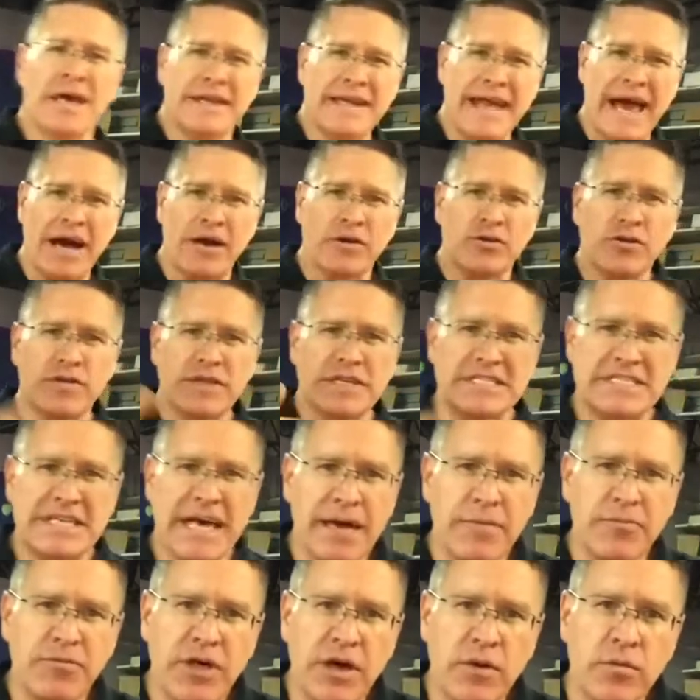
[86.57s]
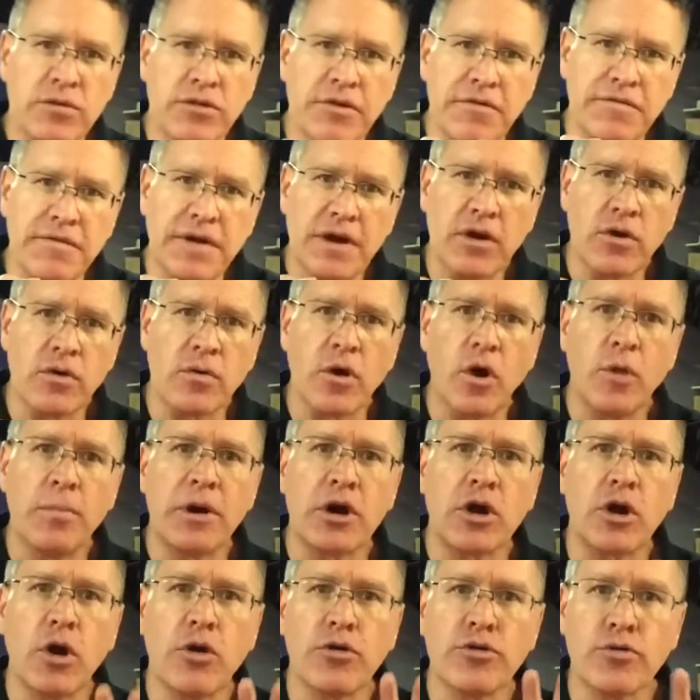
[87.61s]
Now, do the same thing with the finger roll,
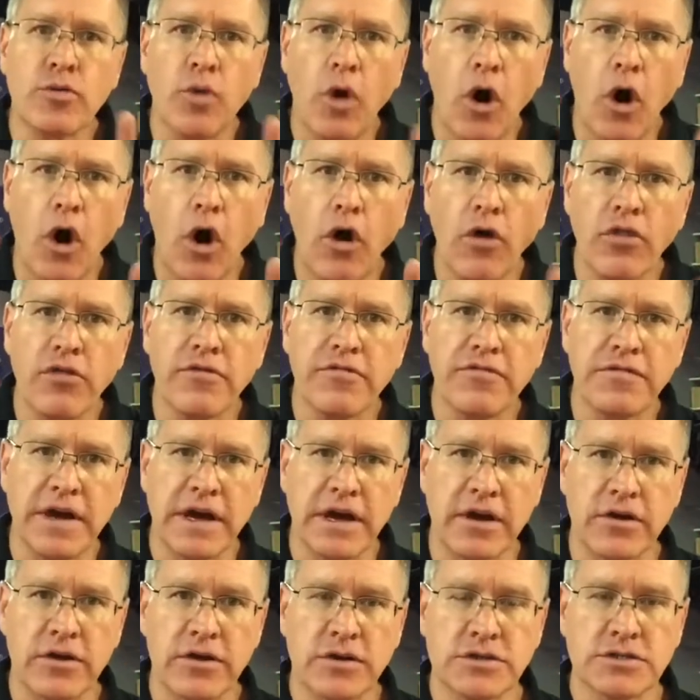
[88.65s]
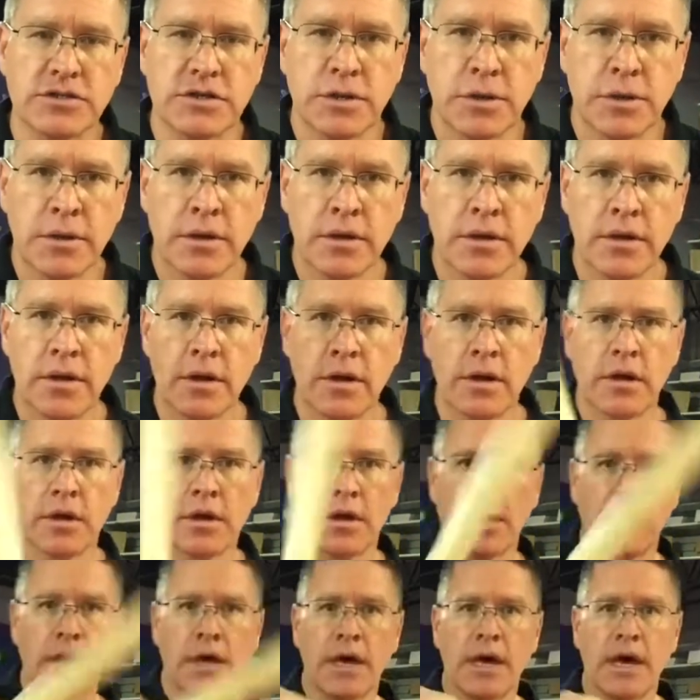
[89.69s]
but go through all the fingers.
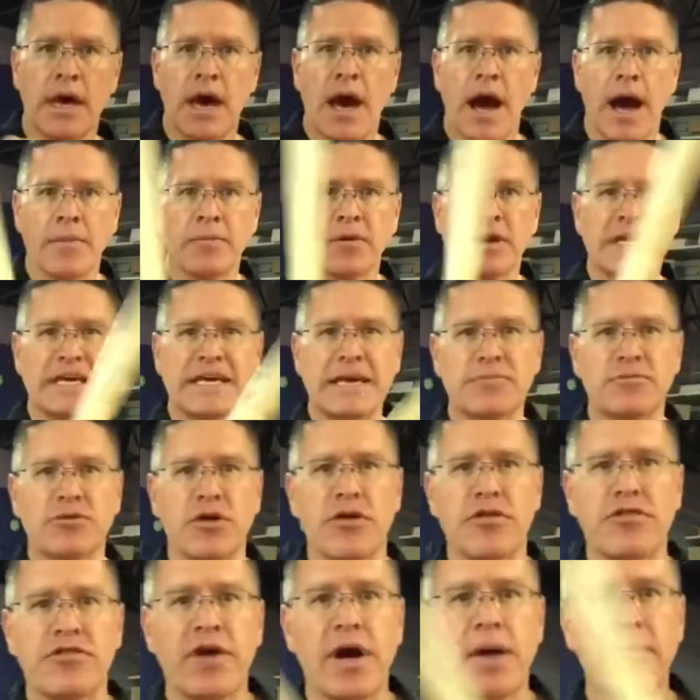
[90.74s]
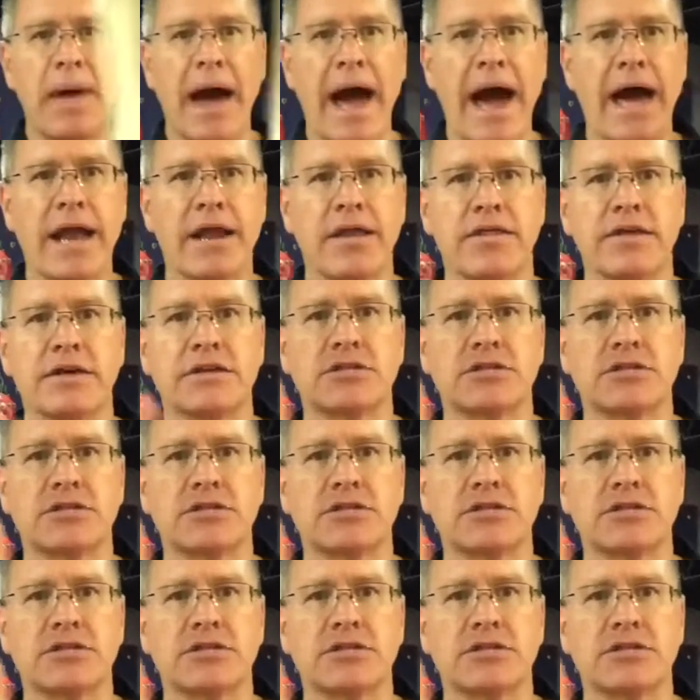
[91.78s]
I'm gonna keep the thumb out of